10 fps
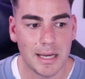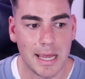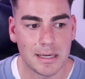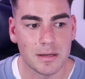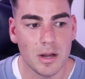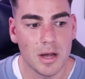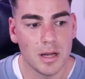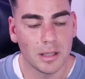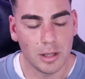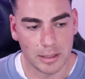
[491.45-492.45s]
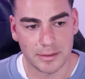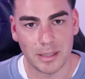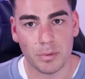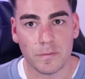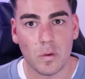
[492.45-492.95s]
And like I
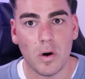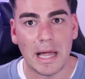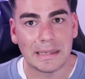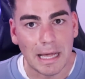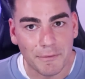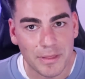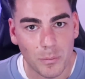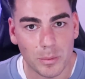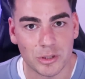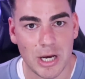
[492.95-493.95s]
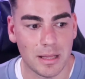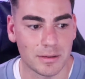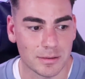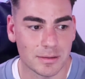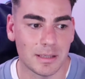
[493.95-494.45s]
said before, I love that we were
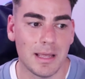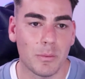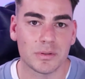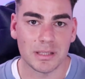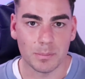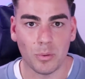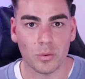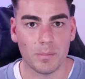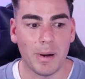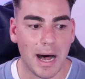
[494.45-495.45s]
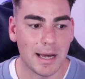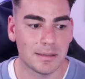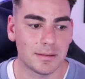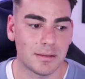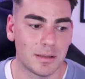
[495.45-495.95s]
challenged, and that was the important
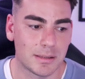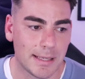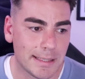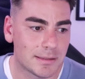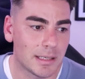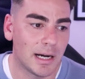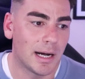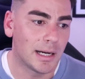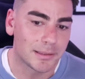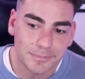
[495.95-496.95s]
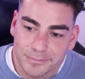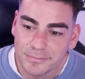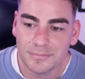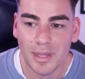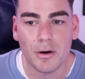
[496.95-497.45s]
part. The Saints
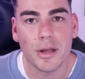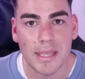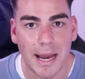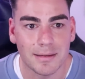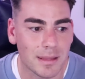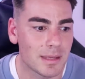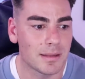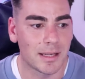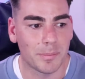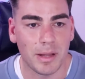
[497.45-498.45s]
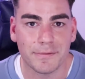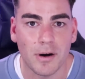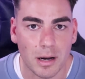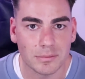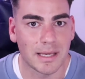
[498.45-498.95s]
they're okay. They think they're going to play
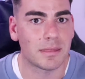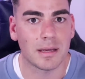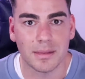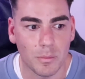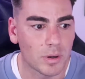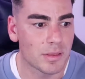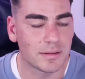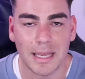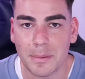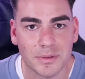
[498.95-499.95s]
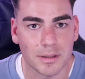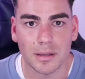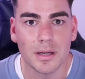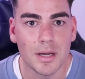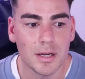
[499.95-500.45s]
finals. They think they're one of the teams that